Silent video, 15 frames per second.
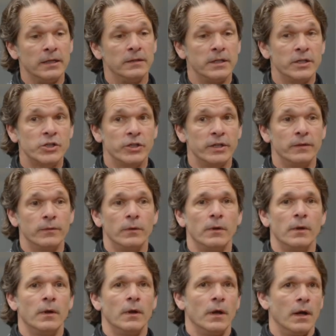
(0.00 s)
addition,
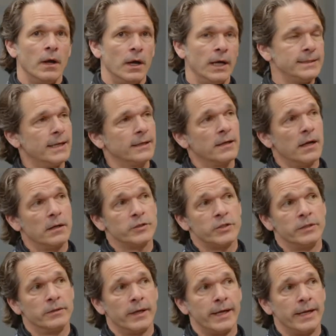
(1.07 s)
a technology
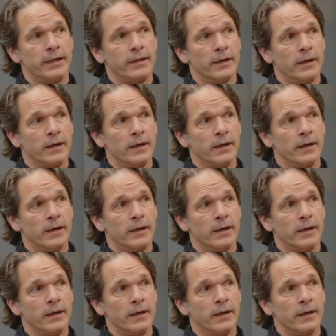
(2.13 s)
like